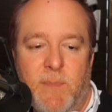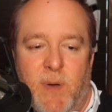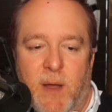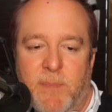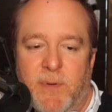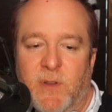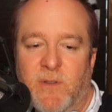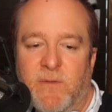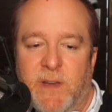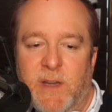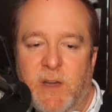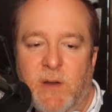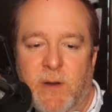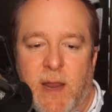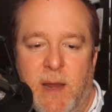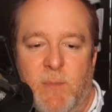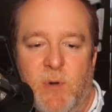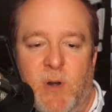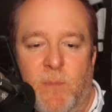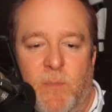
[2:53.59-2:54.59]
Popular video
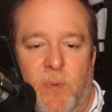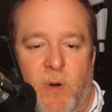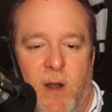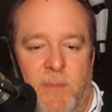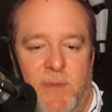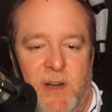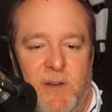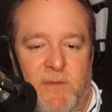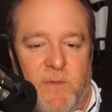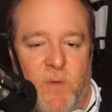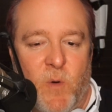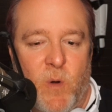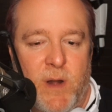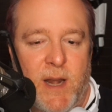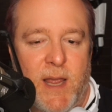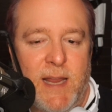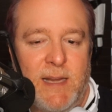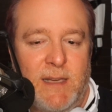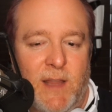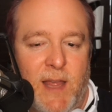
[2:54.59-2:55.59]
gamer and prominent
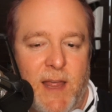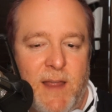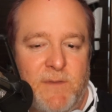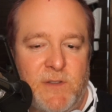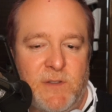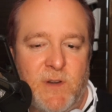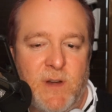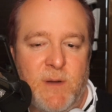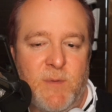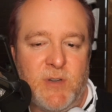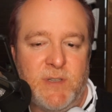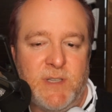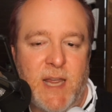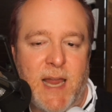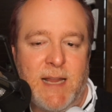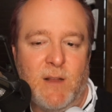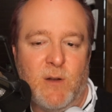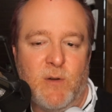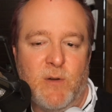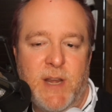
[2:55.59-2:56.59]
Fortnite live streamer
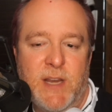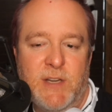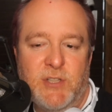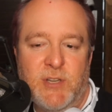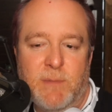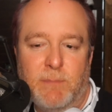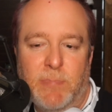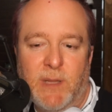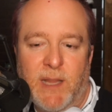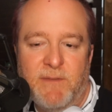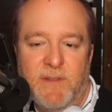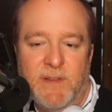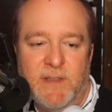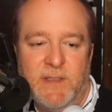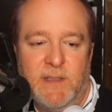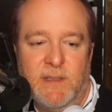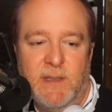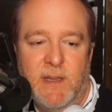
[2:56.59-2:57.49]
Tyler Ninja Blevins